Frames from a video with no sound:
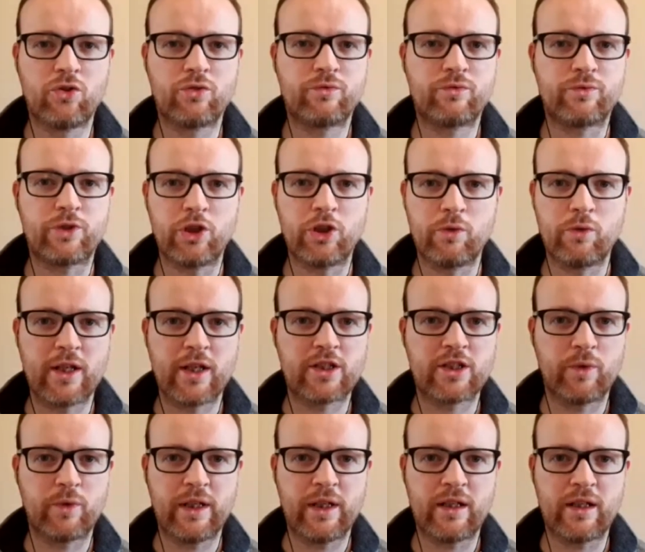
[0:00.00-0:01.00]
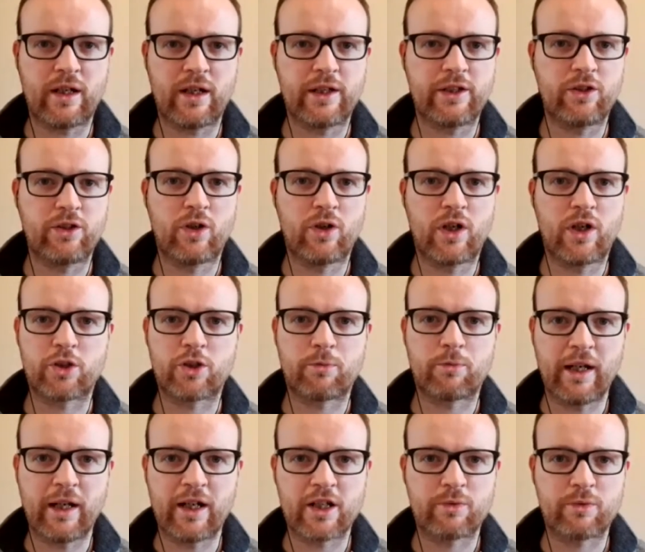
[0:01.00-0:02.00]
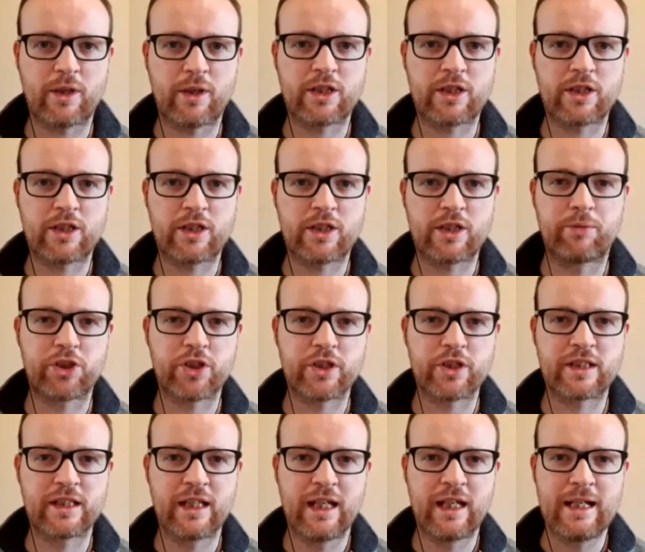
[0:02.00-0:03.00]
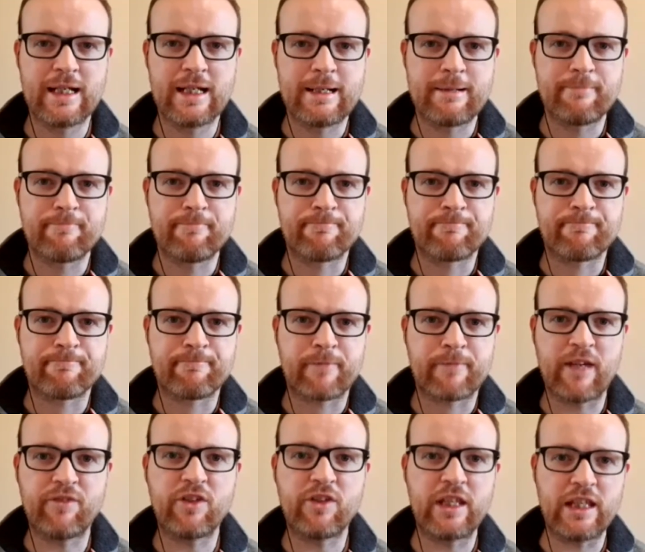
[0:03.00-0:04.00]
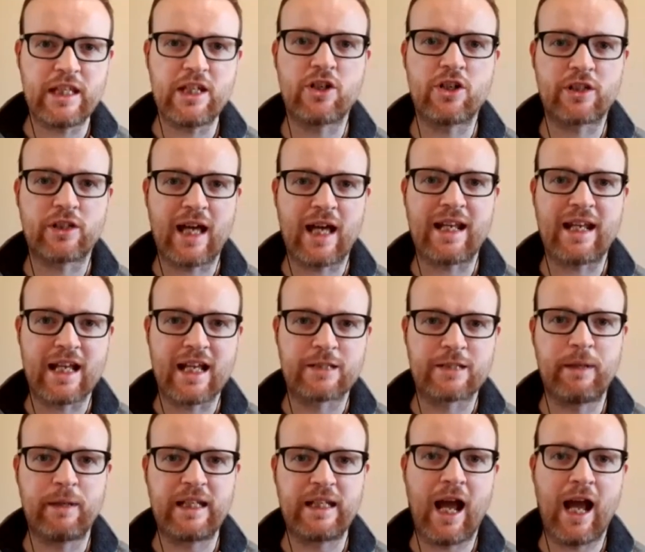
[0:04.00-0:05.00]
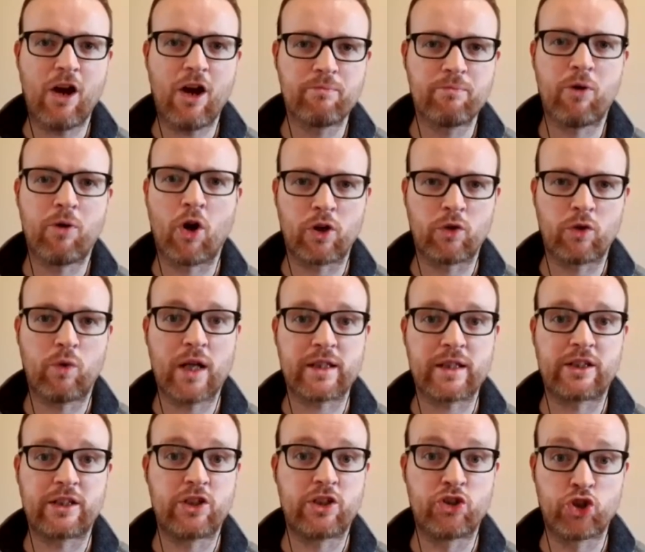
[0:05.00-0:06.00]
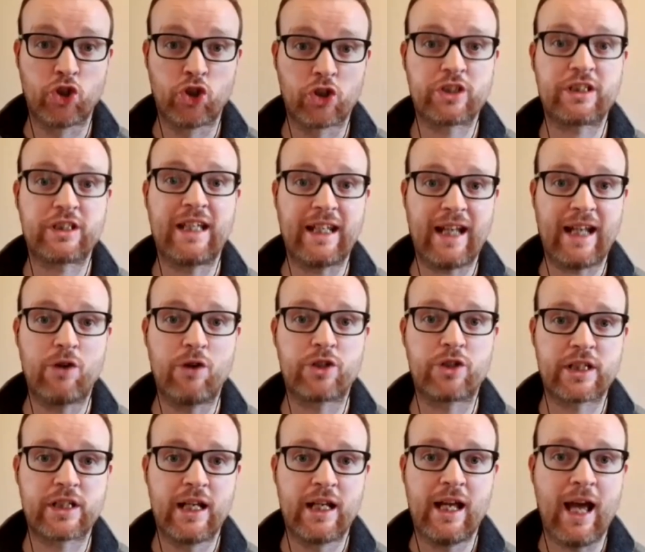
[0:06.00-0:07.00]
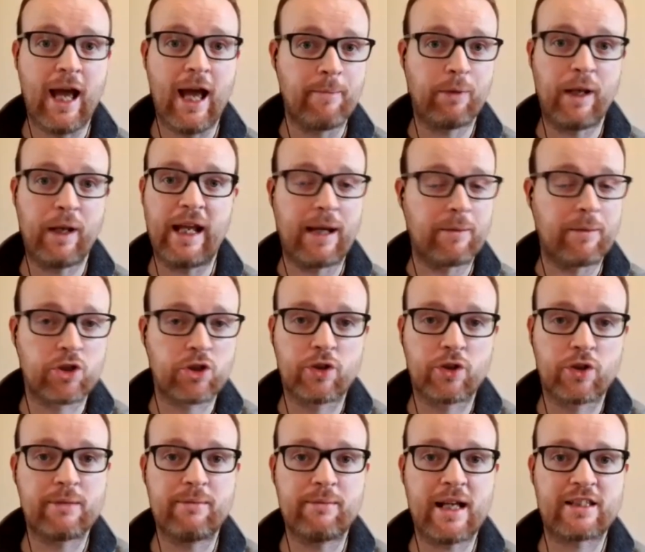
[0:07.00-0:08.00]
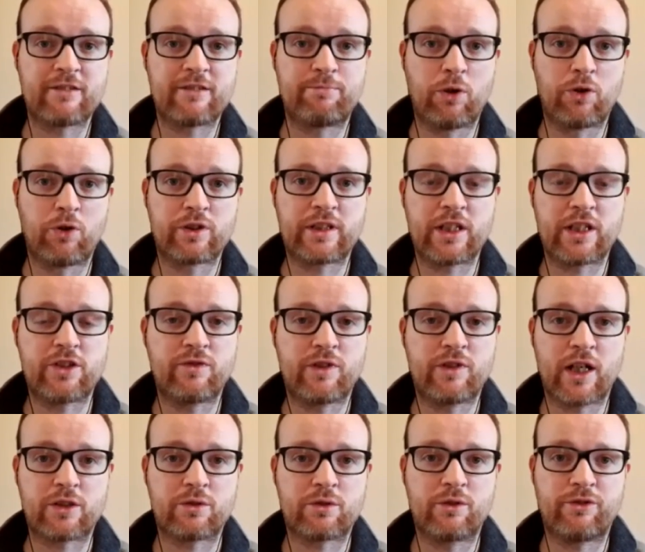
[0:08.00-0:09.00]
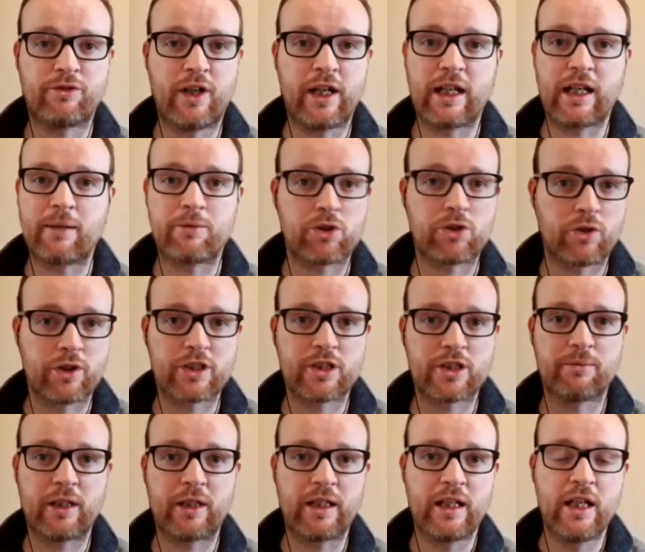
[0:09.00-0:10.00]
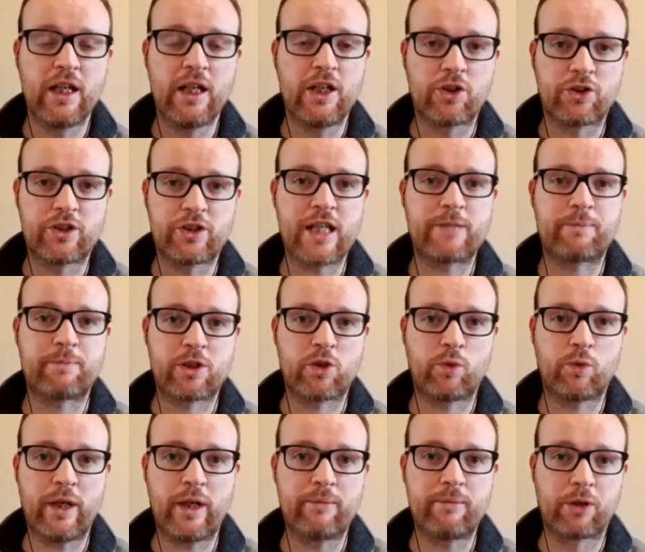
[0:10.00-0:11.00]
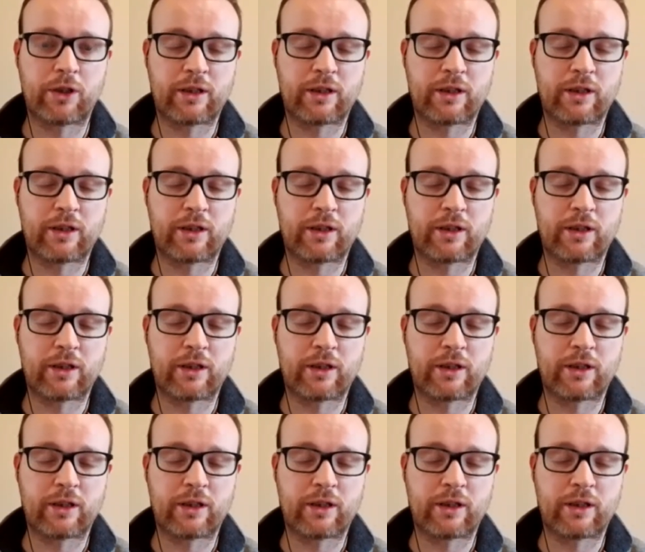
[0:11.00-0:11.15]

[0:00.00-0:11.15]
you want to win. I know all your players want to win, but just given the year that has been, how important was it to just get out and play? I'm sure it's a massive bonus that you've got to a final. I'm sure it's something you're desperate to win, but